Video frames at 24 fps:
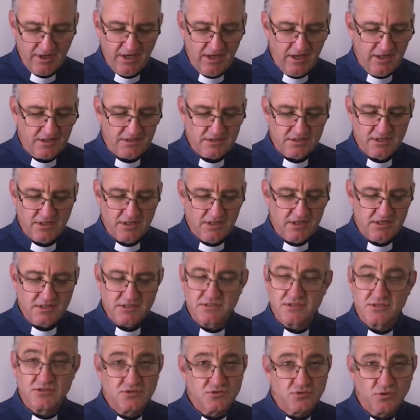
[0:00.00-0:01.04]
It is
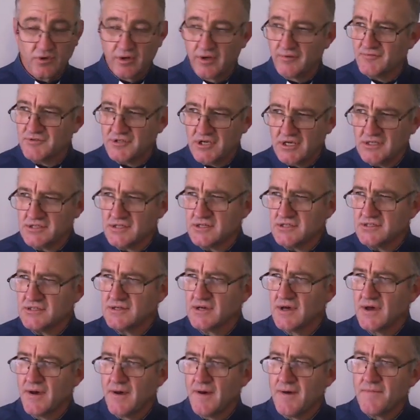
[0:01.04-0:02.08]
the story of Jesus
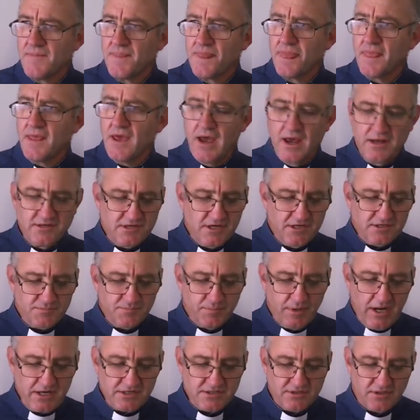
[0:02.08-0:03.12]
as he is
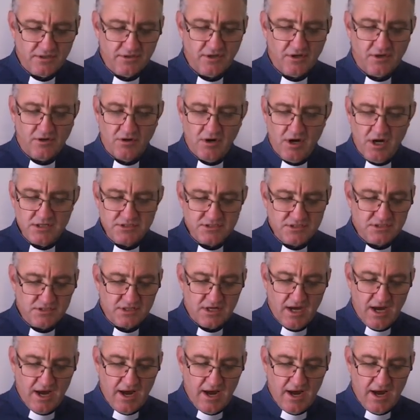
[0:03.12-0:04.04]
placed on the cross.